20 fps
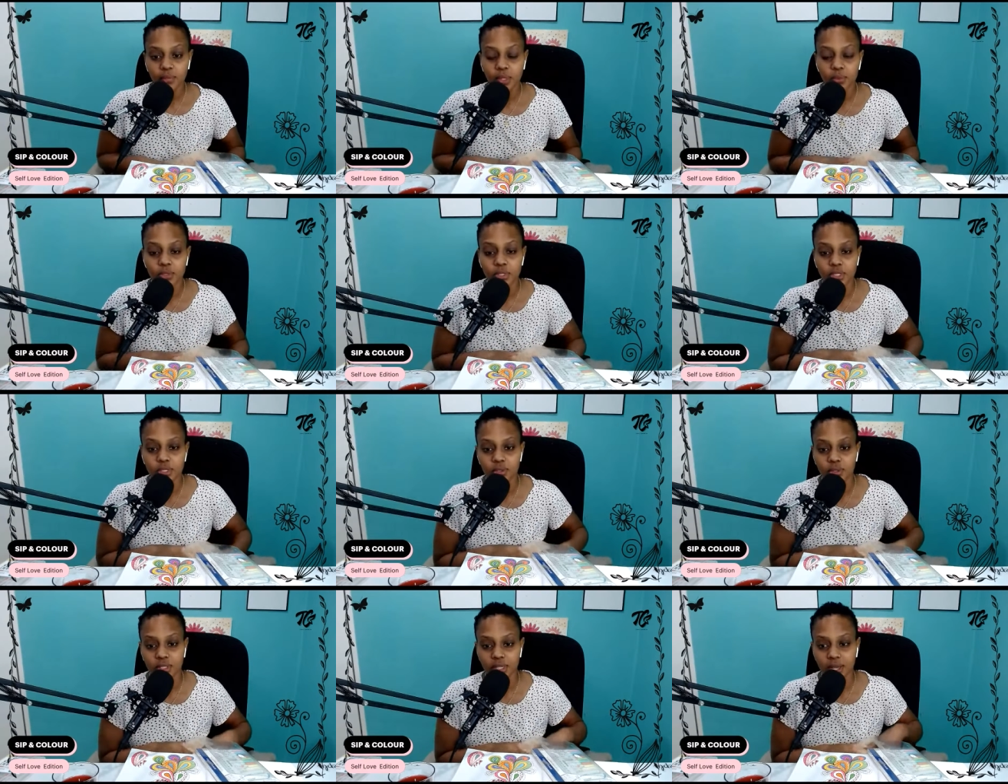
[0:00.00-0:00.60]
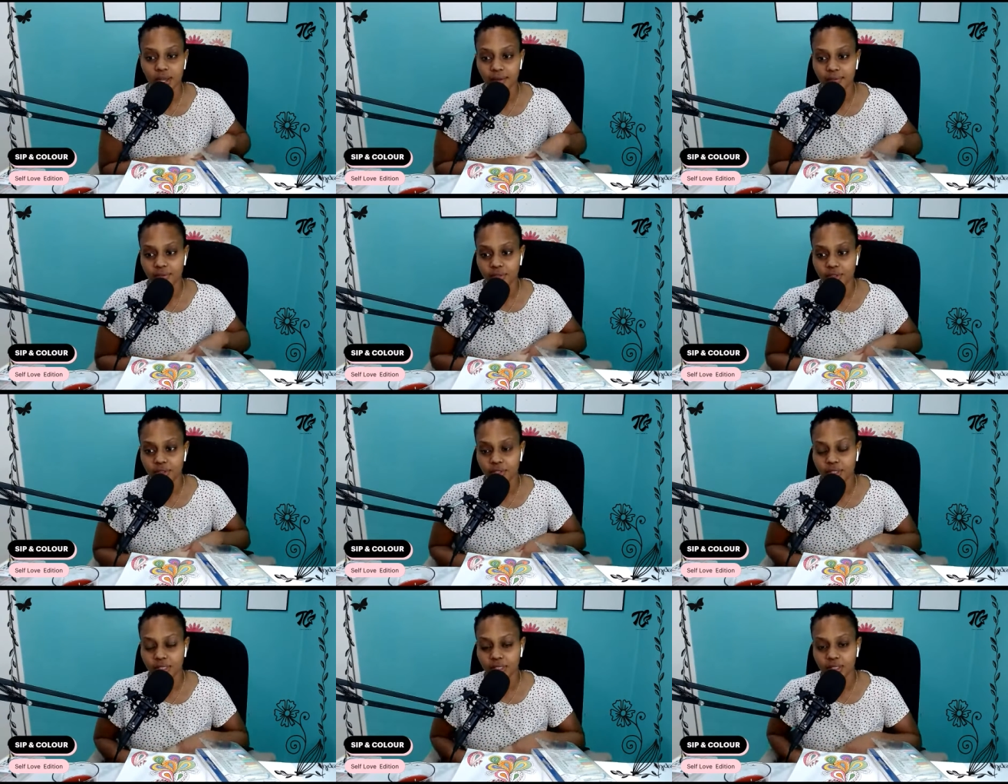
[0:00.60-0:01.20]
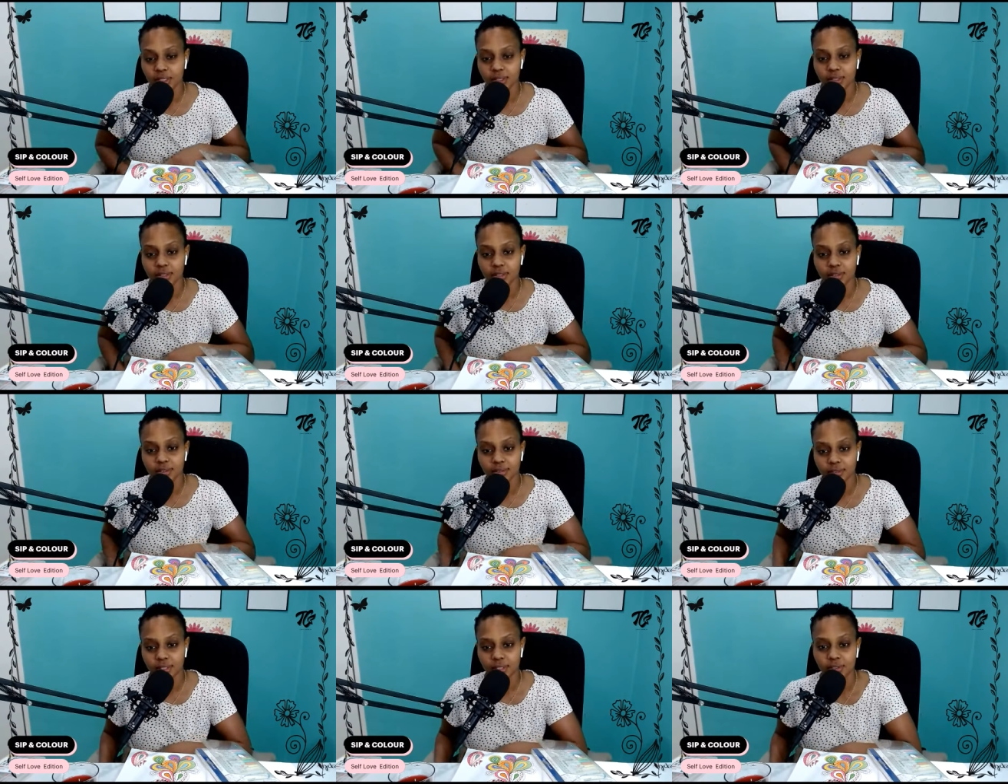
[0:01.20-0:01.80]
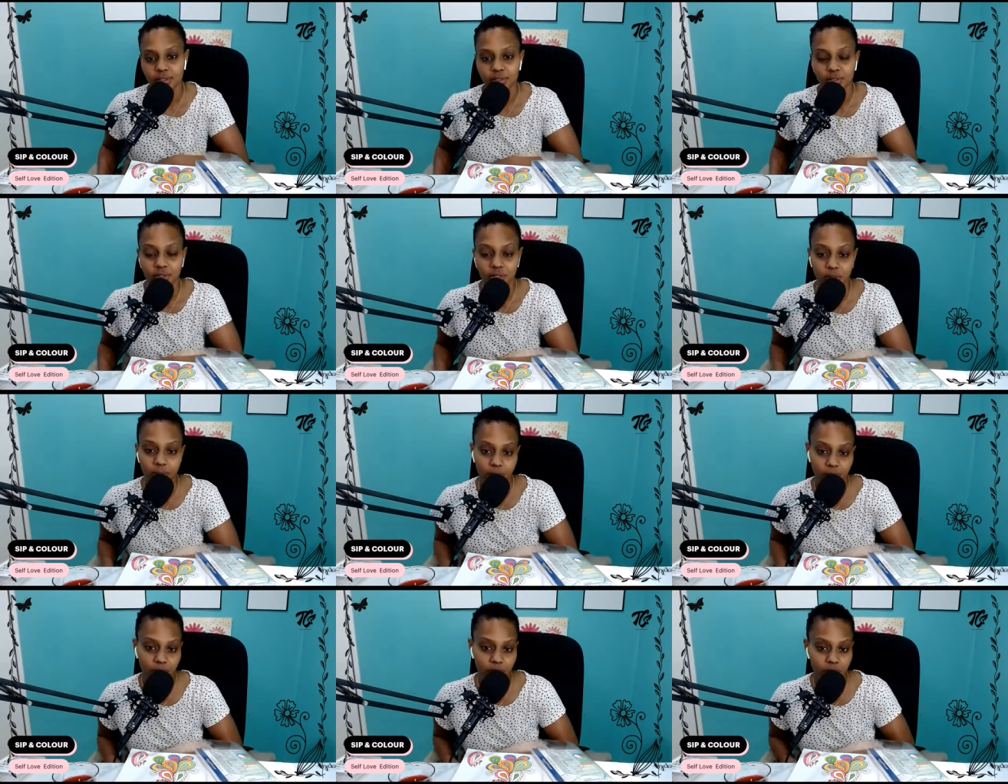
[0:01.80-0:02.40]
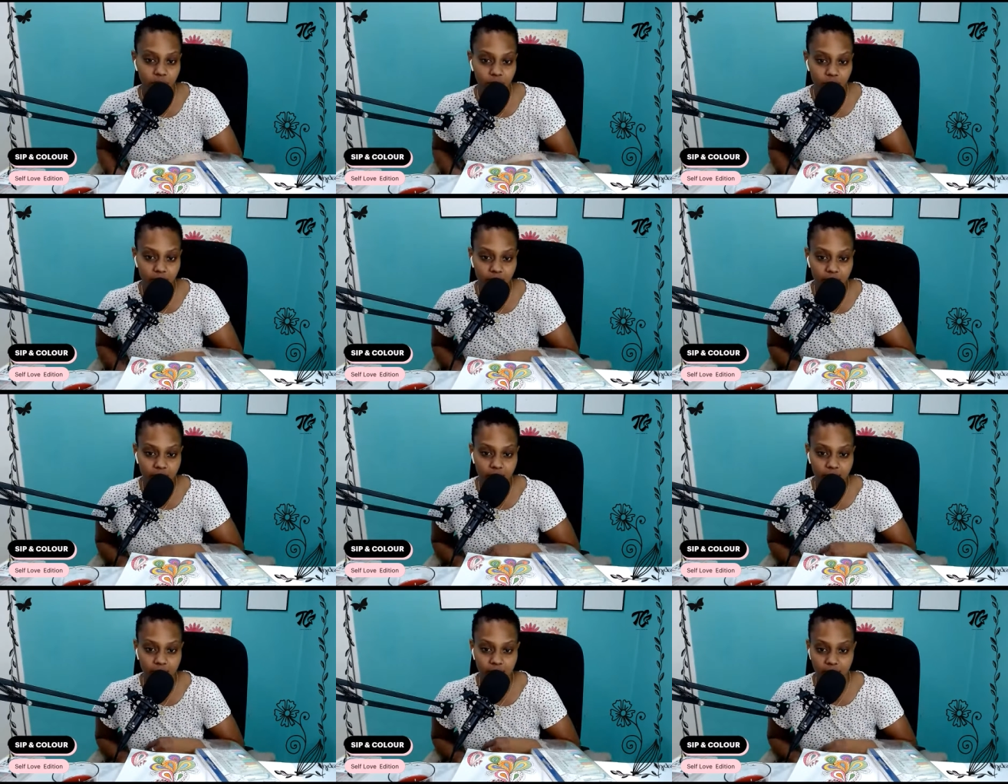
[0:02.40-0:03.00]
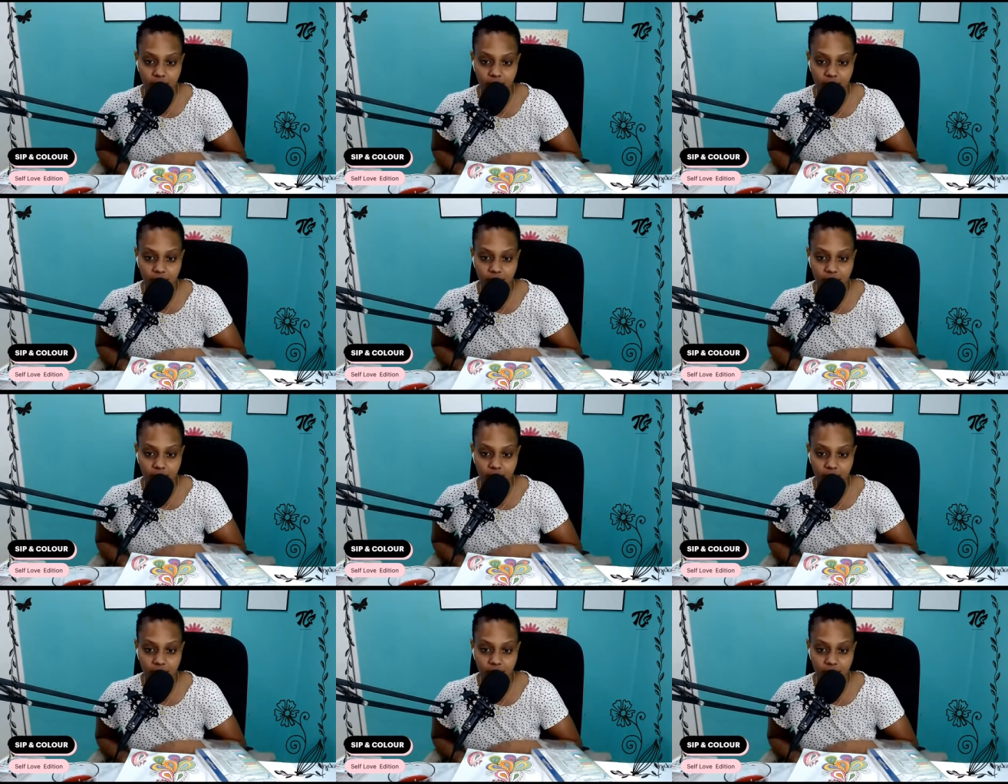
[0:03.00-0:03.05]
we're just gonna have a real, quick chat.